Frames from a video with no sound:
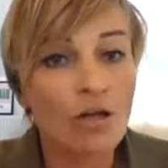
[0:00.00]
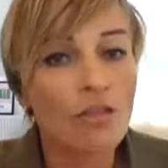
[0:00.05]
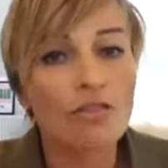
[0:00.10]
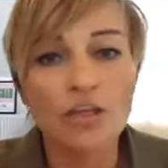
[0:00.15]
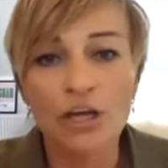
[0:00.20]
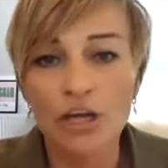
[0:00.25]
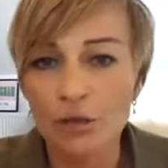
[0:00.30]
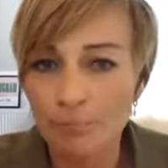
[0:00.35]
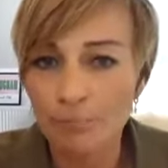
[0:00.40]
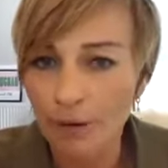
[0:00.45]
the
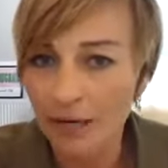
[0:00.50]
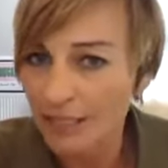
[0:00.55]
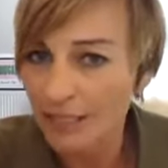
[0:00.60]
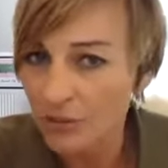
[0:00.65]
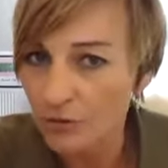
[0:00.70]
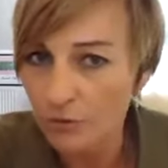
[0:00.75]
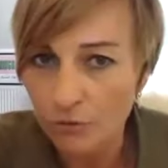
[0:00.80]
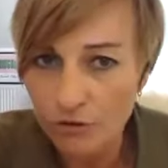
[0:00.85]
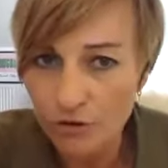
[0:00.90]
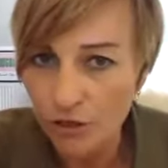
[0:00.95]

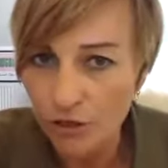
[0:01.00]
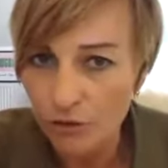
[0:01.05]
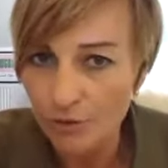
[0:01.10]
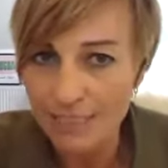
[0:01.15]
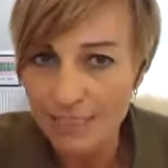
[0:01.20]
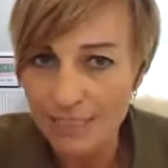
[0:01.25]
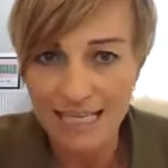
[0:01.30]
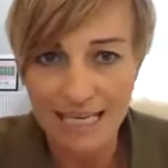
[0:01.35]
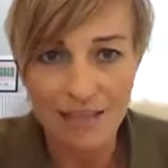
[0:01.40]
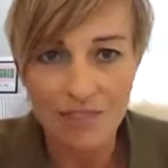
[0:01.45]
combined
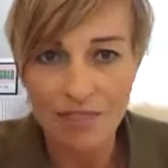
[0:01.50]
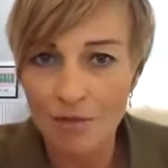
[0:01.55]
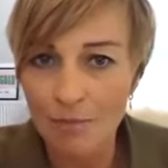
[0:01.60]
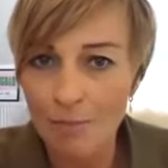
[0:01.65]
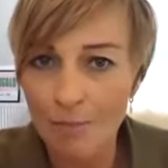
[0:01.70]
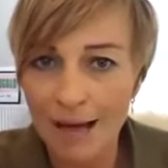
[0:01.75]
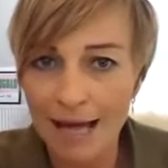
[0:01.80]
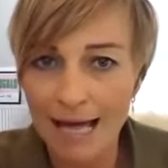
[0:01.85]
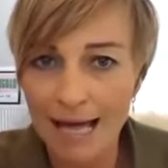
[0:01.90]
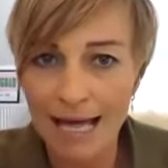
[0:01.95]
authority and the
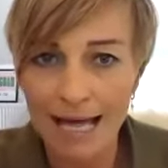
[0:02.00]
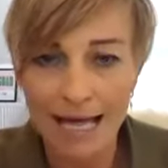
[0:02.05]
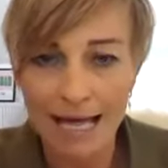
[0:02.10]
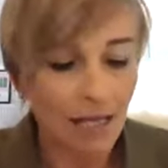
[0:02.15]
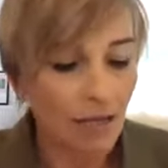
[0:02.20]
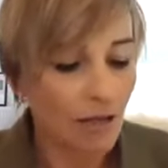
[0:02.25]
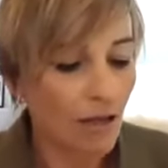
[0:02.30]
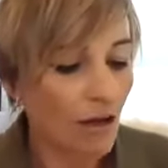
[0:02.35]
mayor,